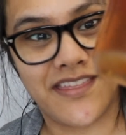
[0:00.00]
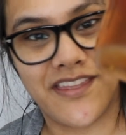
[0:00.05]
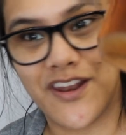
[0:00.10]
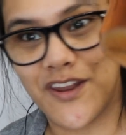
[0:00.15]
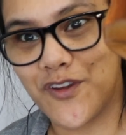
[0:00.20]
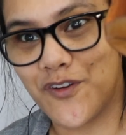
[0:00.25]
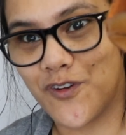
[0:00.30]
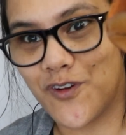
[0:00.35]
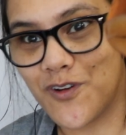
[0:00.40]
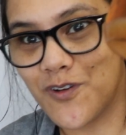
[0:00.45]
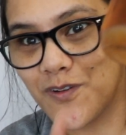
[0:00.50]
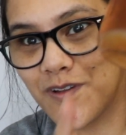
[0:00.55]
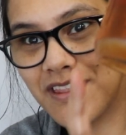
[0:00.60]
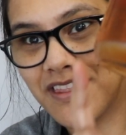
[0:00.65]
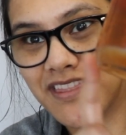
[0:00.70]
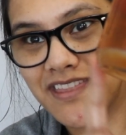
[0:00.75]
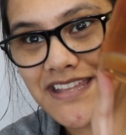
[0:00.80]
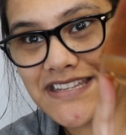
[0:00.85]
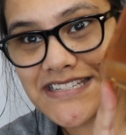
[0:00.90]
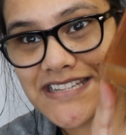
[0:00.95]
that I grew
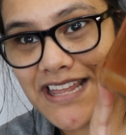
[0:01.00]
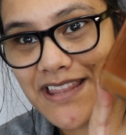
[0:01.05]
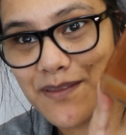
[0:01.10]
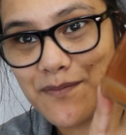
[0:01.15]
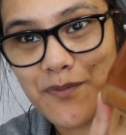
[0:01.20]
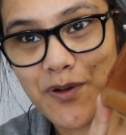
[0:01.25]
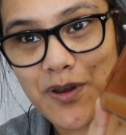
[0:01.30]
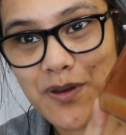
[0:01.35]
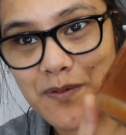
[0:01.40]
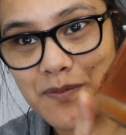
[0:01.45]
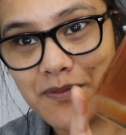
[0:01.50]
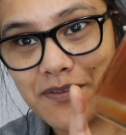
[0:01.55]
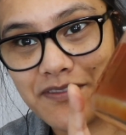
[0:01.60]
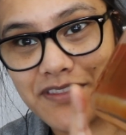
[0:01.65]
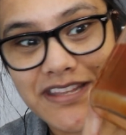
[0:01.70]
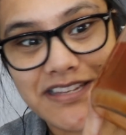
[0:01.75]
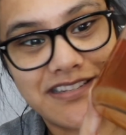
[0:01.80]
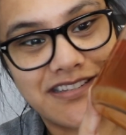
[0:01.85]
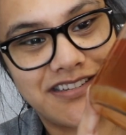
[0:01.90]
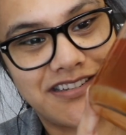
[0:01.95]
that's at the bottom
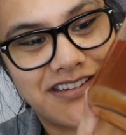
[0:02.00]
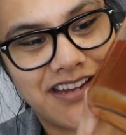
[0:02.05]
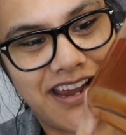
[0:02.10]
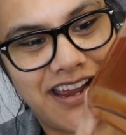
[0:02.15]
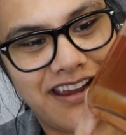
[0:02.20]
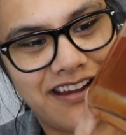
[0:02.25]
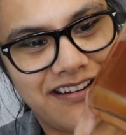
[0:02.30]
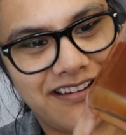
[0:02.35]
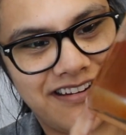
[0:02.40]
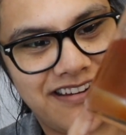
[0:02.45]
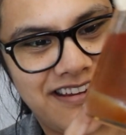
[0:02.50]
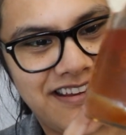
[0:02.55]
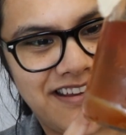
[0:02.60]
of this jar.